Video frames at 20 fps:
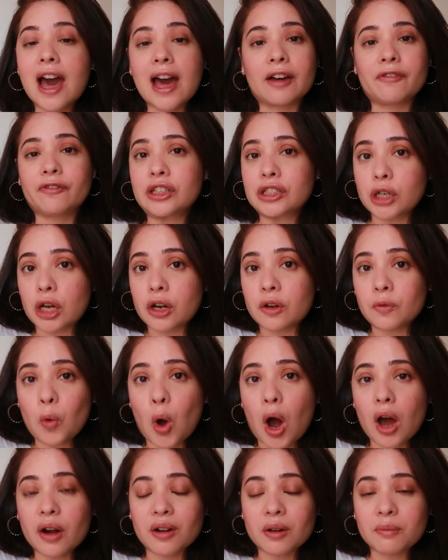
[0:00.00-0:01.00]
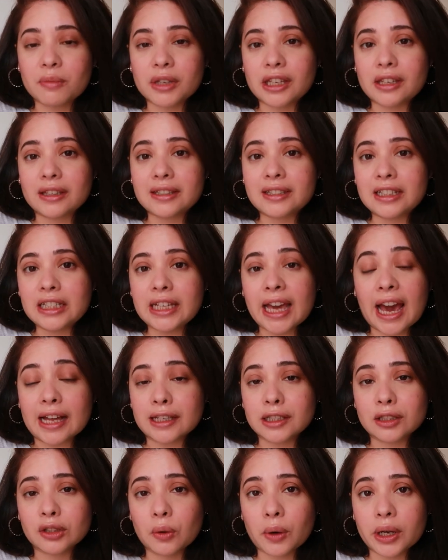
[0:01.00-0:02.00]
a fish out of water because he
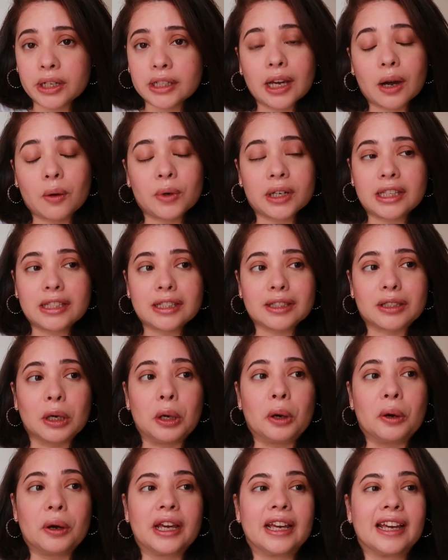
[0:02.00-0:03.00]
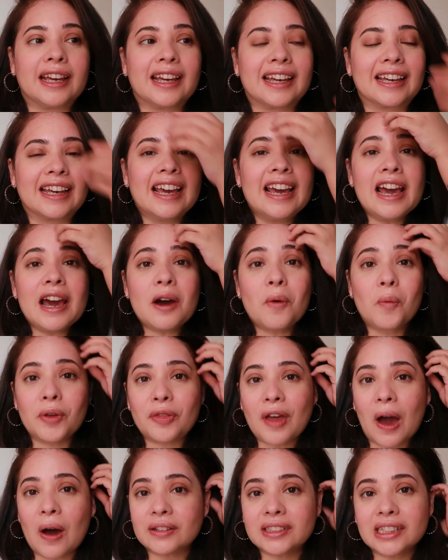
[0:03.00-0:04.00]
has no idea what he's doing
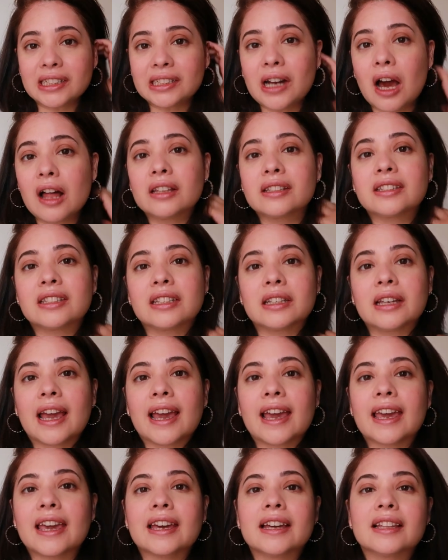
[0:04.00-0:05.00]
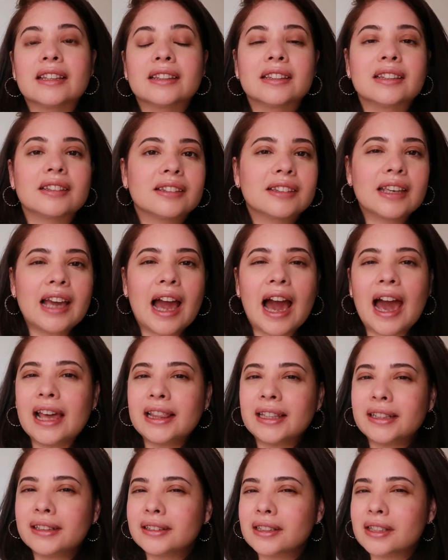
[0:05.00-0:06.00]
without technology. And the
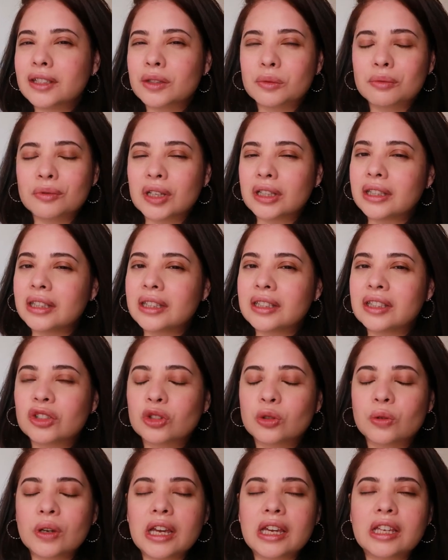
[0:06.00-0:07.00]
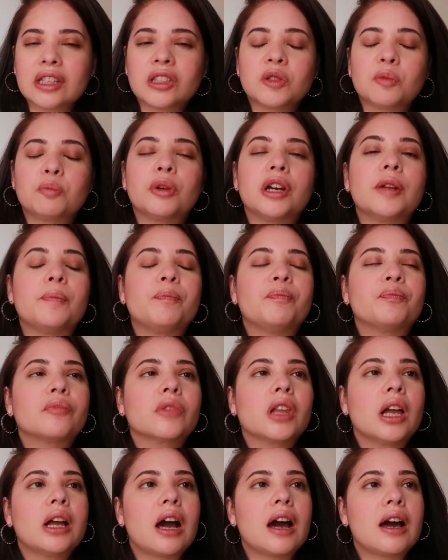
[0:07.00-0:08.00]
island is really strange, but
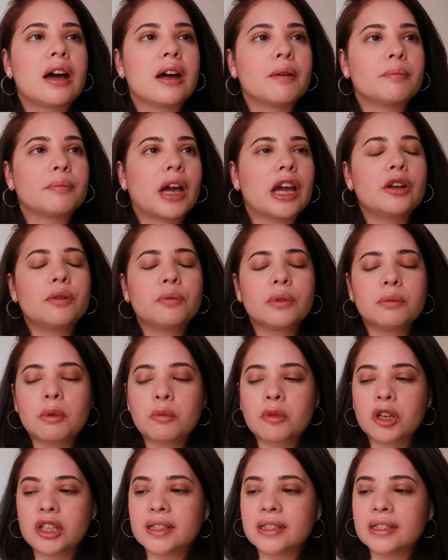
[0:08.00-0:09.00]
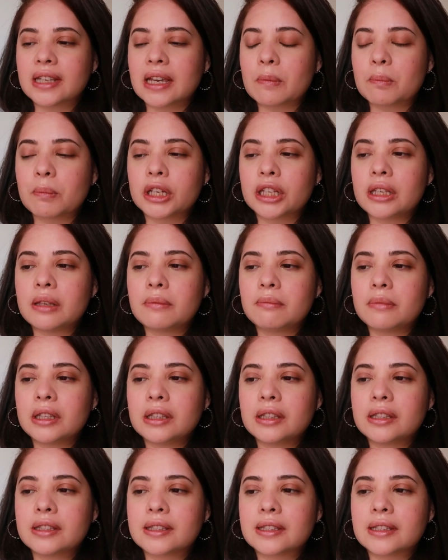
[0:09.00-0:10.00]
I don't remember his name, but he
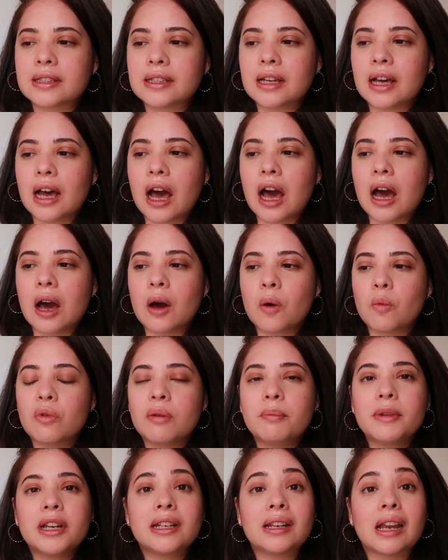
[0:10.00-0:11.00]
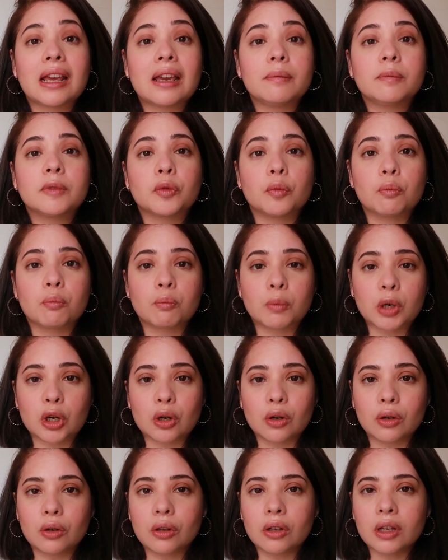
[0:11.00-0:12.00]
meets a woman named
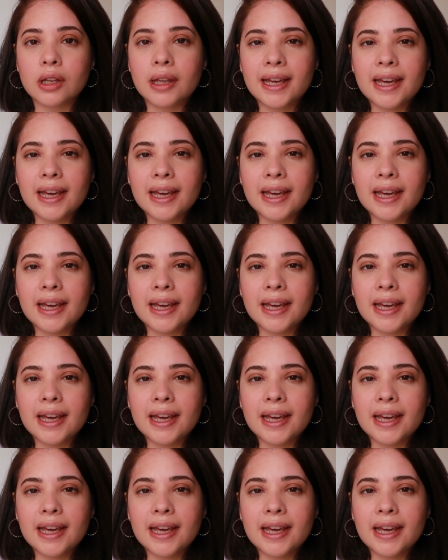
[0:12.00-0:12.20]
Merle,